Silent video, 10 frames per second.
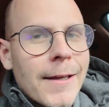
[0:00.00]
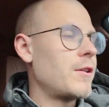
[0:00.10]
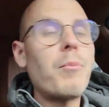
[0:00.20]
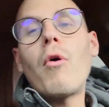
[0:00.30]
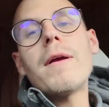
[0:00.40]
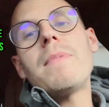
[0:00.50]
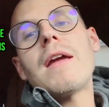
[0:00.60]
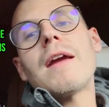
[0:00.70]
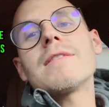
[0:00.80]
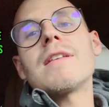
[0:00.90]
The point
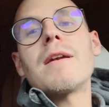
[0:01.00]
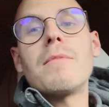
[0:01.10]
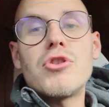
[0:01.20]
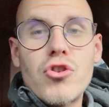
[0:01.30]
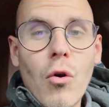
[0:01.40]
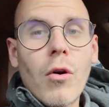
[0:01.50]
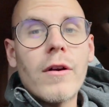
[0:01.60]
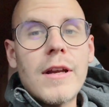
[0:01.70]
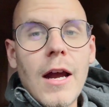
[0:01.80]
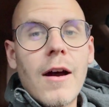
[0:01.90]
being is that a
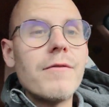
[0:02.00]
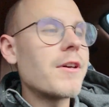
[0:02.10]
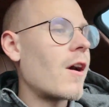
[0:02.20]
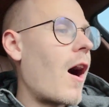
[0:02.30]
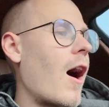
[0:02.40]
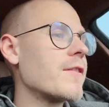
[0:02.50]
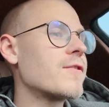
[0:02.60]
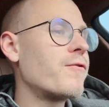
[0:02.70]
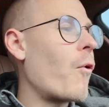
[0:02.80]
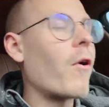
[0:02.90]
majority of the
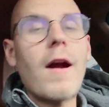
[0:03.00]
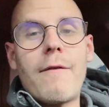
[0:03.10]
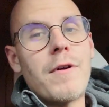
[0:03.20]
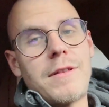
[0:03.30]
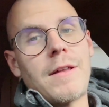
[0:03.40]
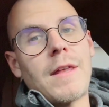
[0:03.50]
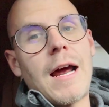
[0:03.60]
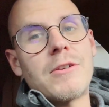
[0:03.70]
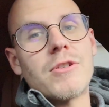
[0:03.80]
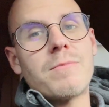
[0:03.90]
cost for everything that
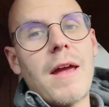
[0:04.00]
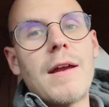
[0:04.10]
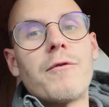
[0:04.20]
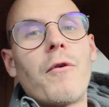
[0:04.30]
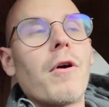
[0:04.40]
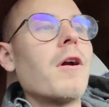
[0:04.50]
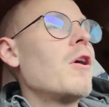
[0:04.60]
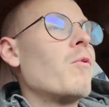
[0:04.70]
I just paid for